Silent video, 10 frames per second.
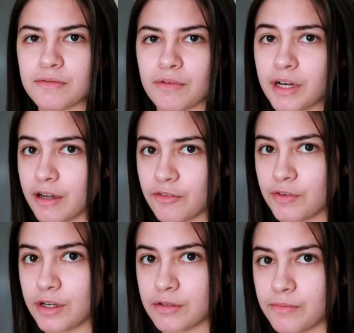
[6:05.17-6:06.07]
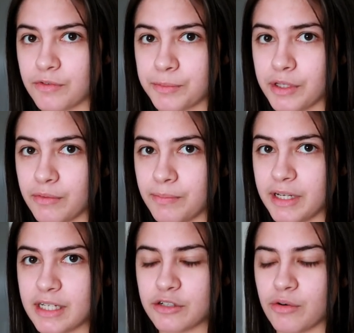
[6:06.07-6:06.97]
Running out of feeding tube formula would be
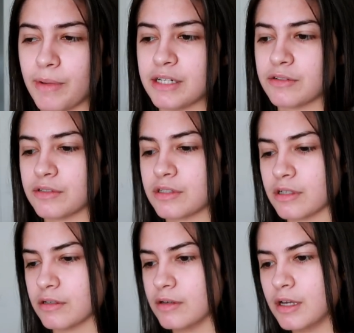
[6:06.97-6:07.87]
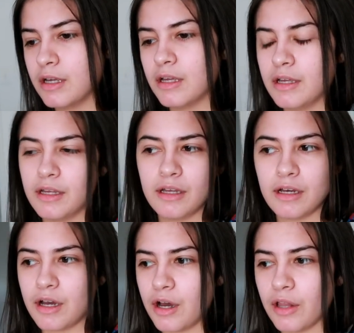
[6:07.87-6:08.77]
detrimental, so
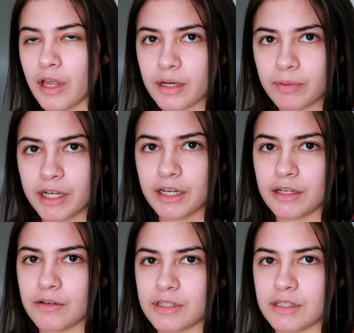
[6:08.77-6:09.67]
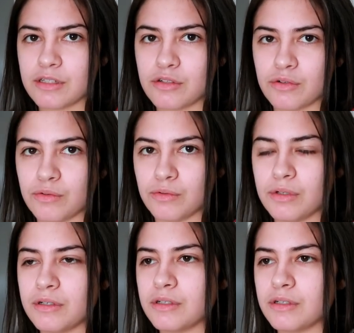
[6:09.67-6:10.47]
a lot of planning goes into